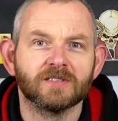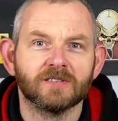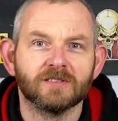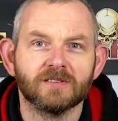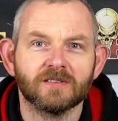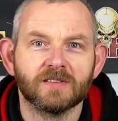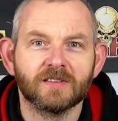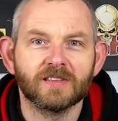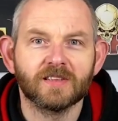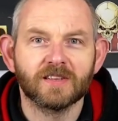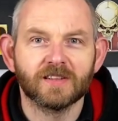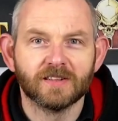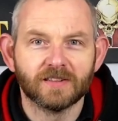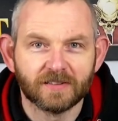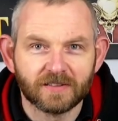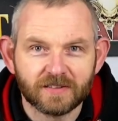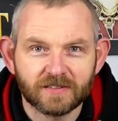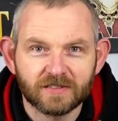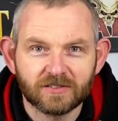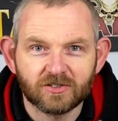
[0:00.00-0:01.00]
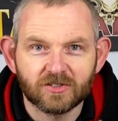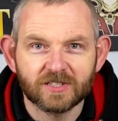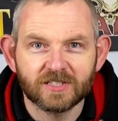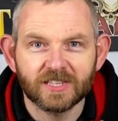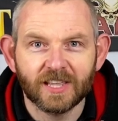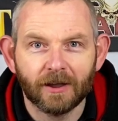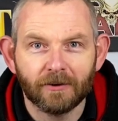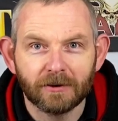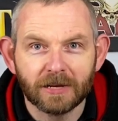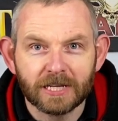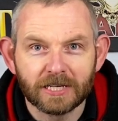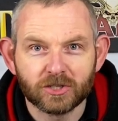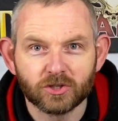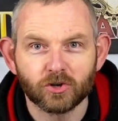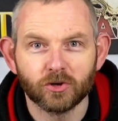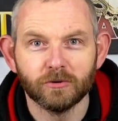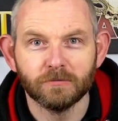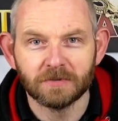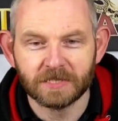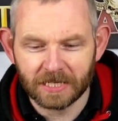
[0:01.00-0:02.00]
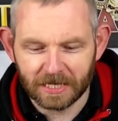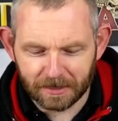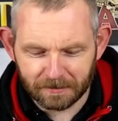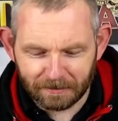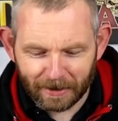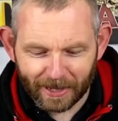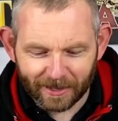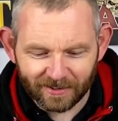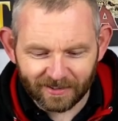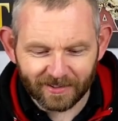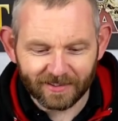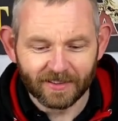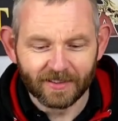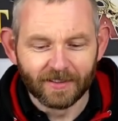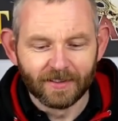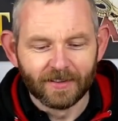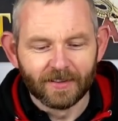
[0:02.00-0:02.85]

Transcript: and can carry your troops into battle.